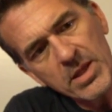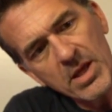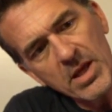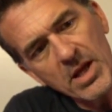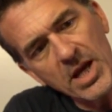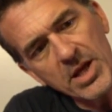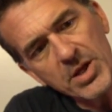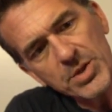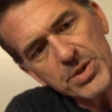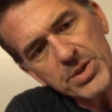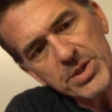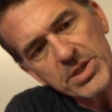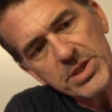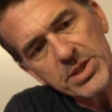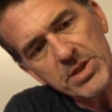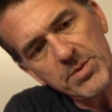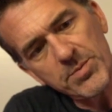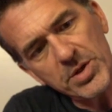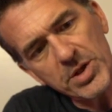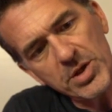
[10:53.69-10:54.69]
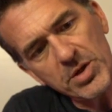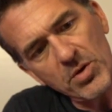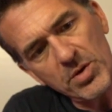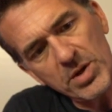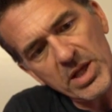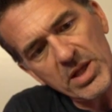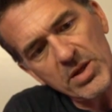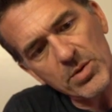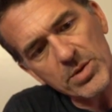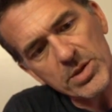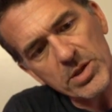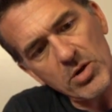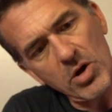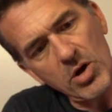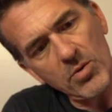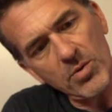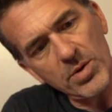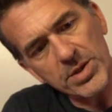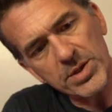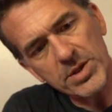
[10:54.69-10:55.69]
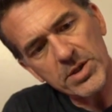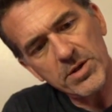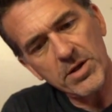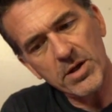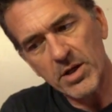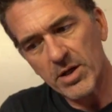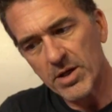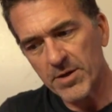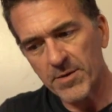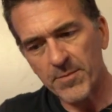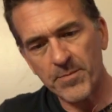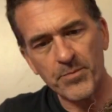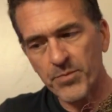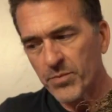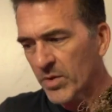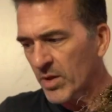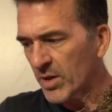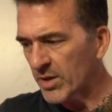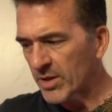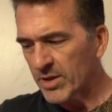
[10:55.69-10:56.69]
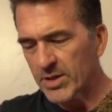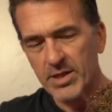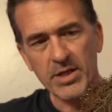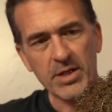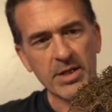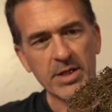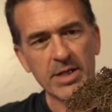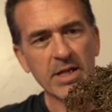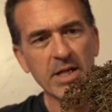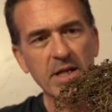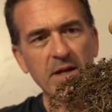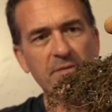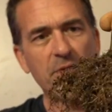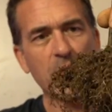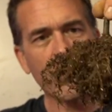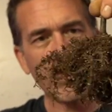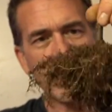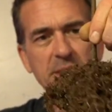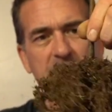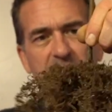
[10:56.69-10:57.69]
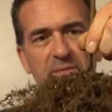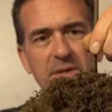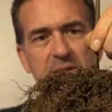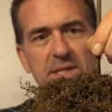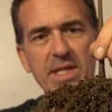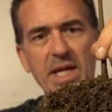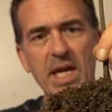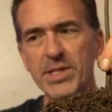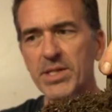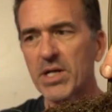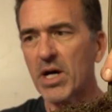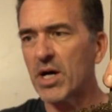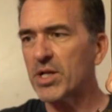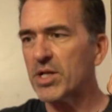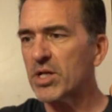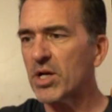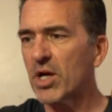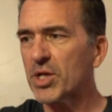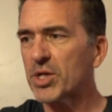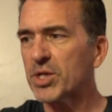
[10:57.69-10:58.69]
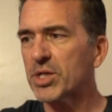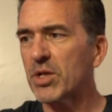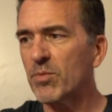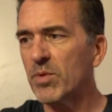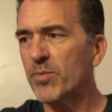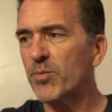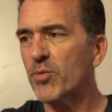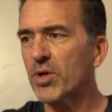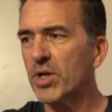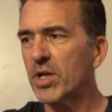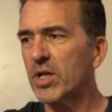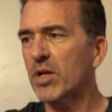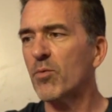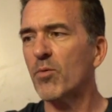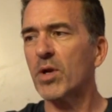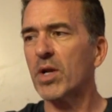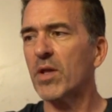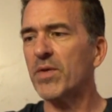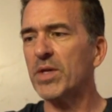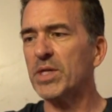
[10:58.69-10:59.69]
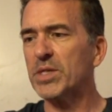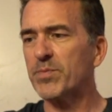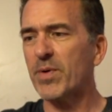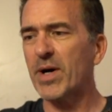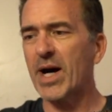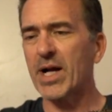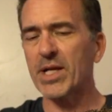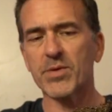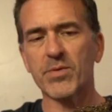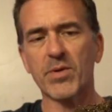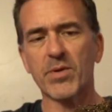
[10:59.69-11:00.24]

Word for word: I just simply don't need those long ones. The rest of it stays untouched and we put it in one of these pots